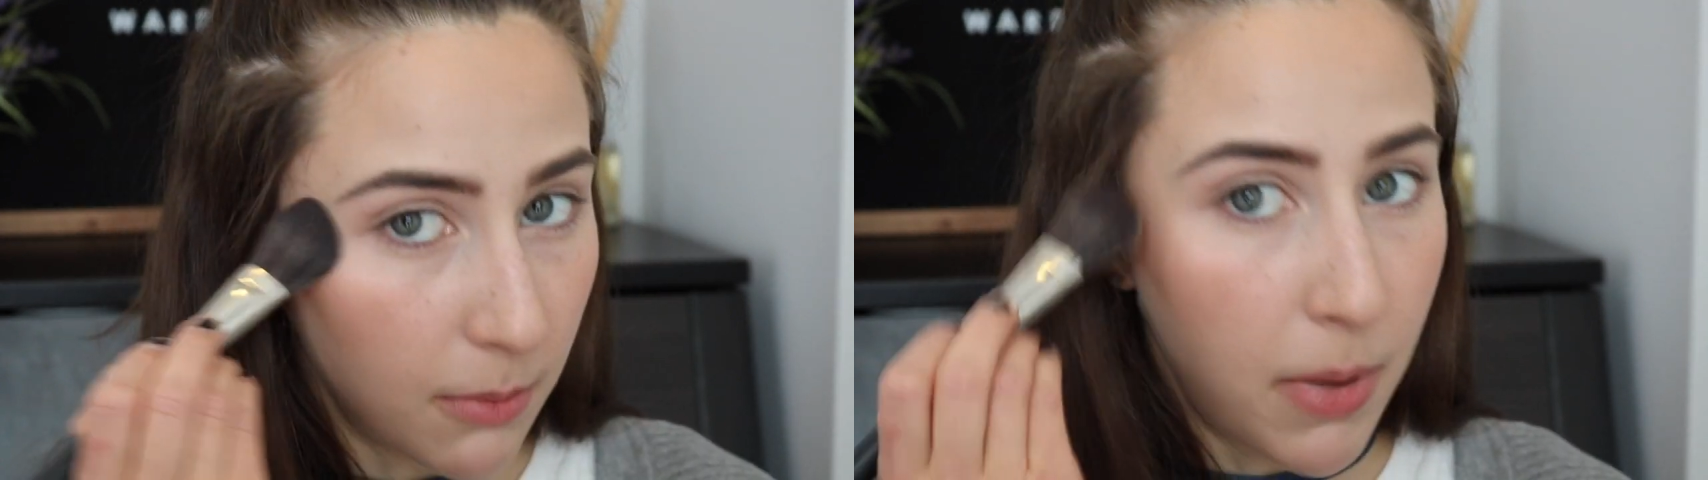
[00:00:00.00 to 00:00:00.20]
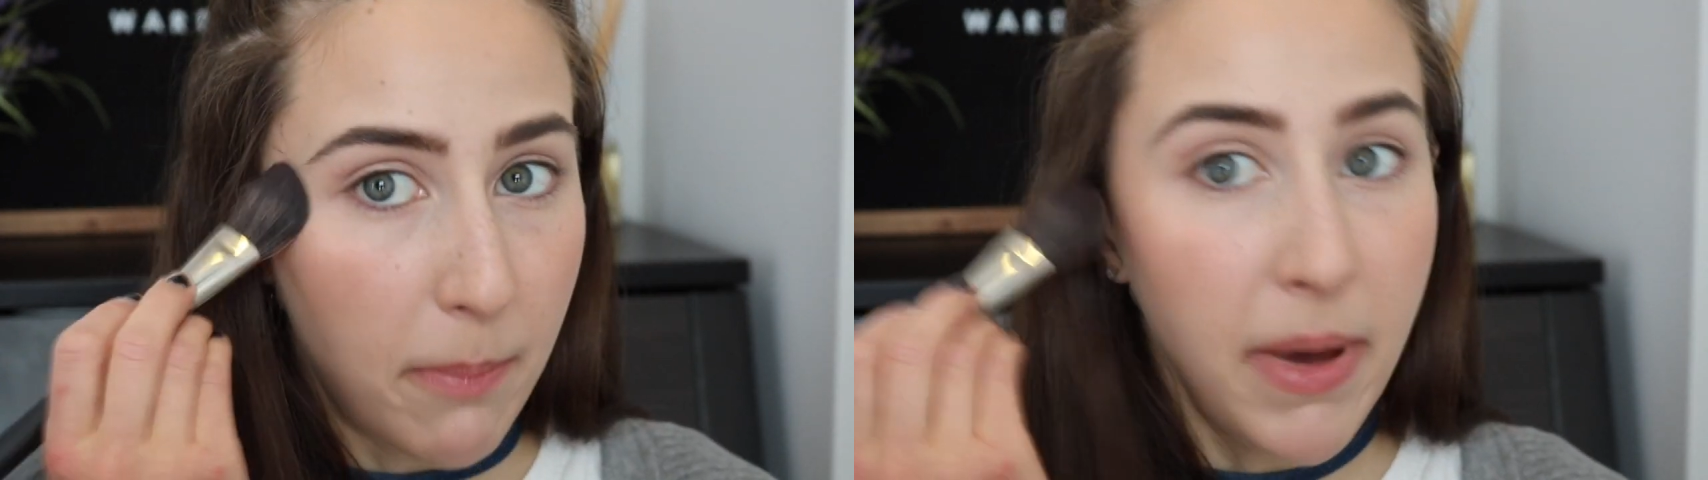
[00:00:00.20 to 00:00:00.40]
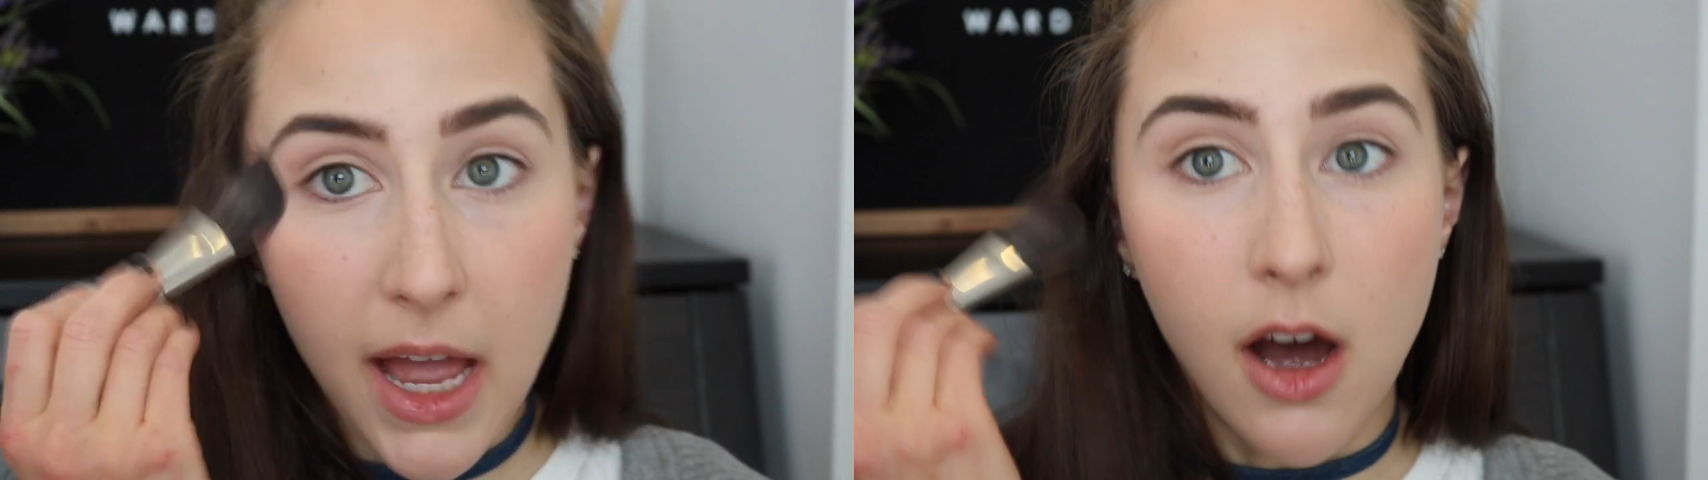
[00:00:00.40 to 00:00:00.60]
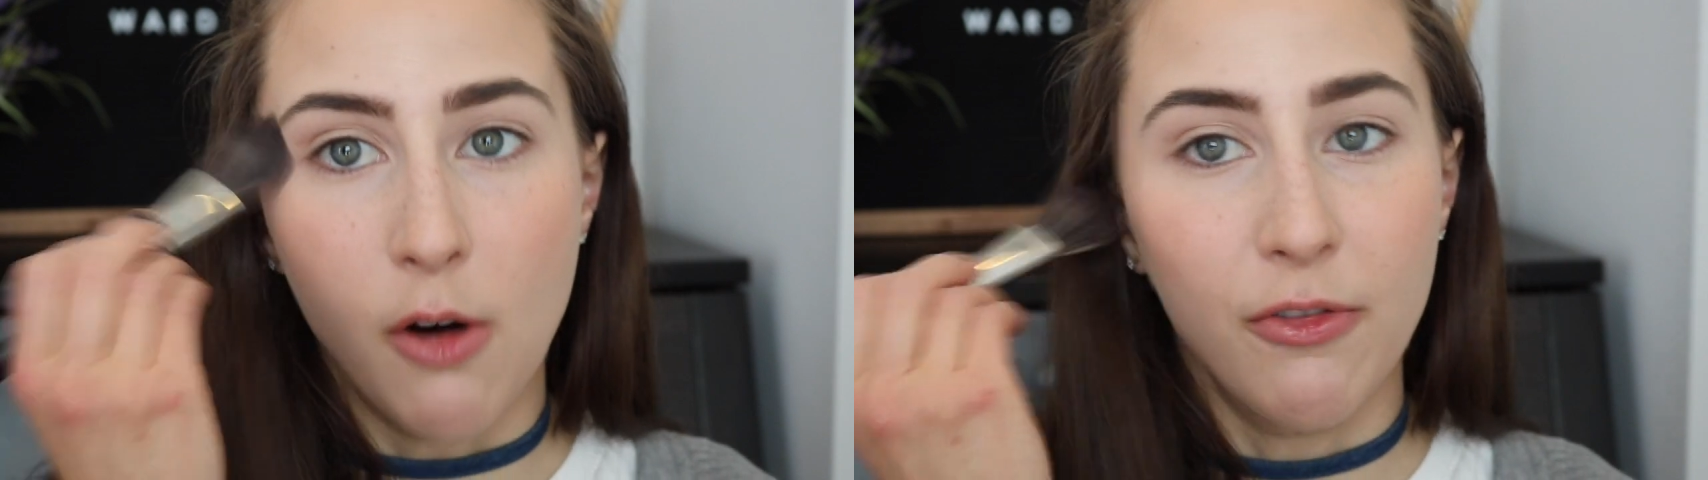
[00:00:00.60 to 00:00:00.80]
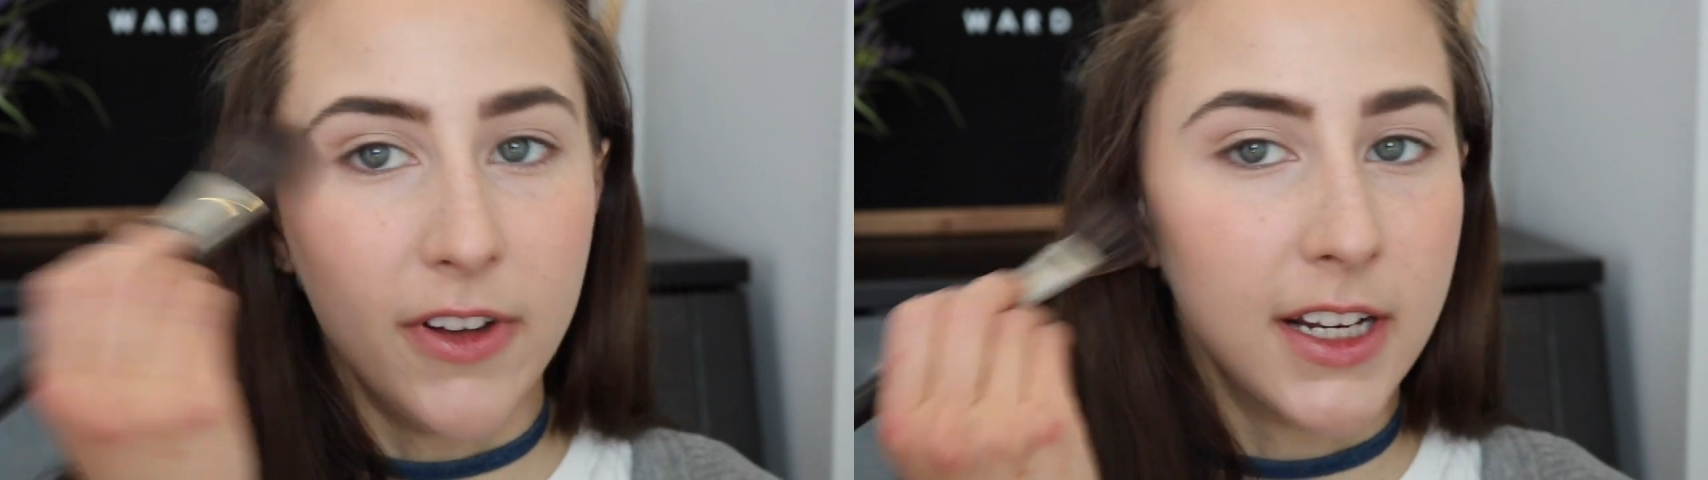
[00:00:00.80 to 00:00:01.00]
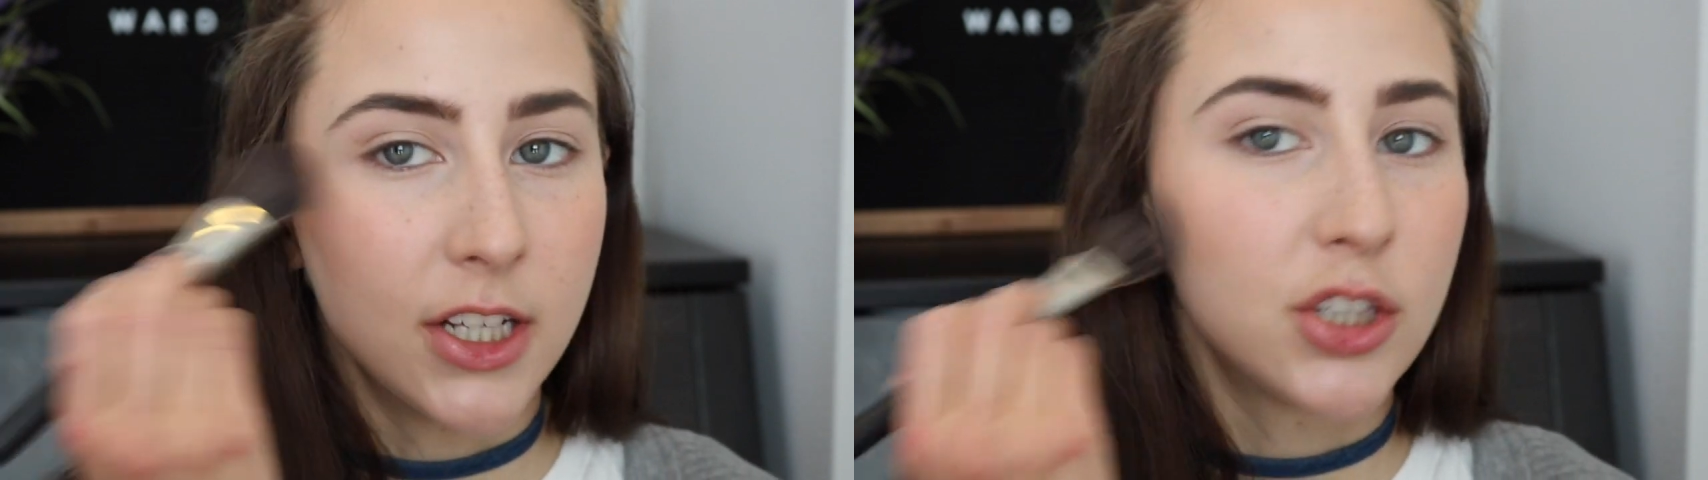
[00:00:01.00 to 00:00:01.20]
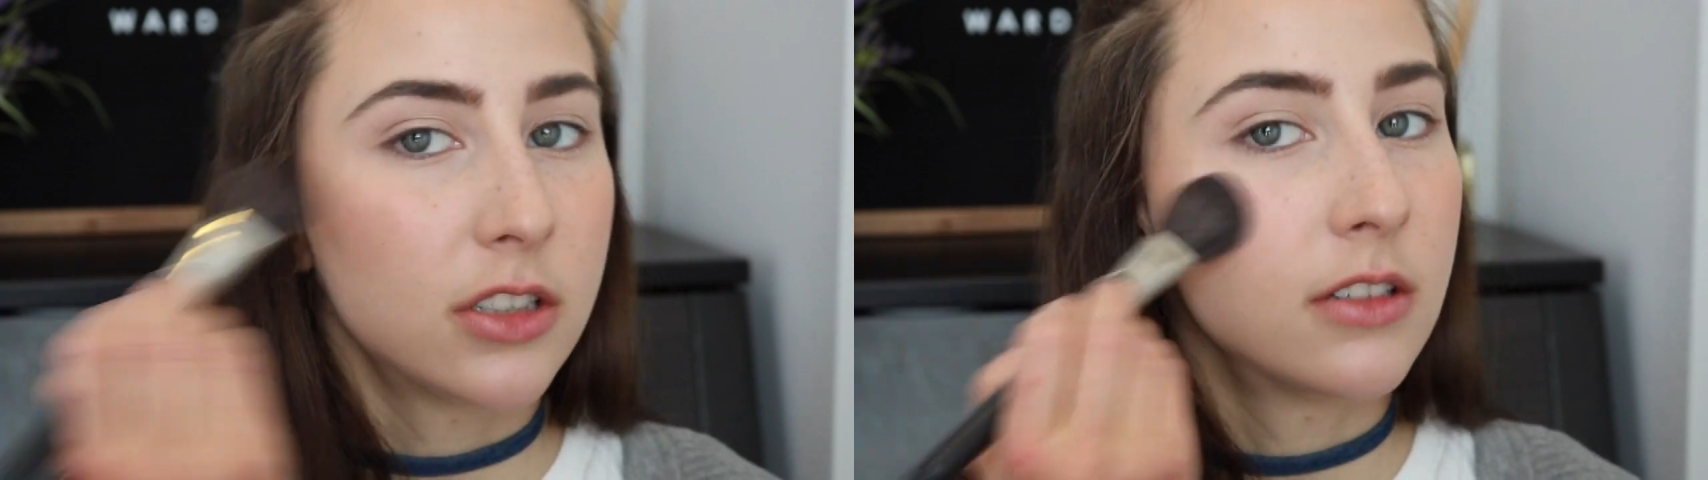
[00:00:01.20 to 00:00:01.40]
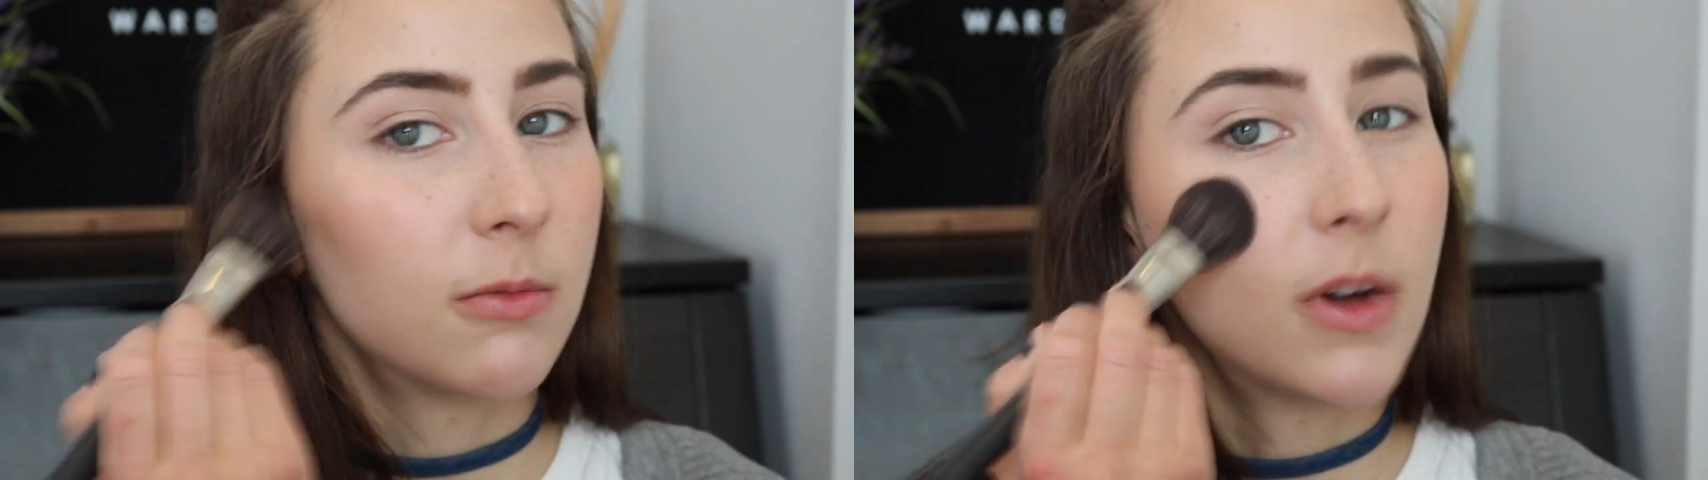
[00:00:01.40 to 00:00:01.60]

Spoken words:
pow finish.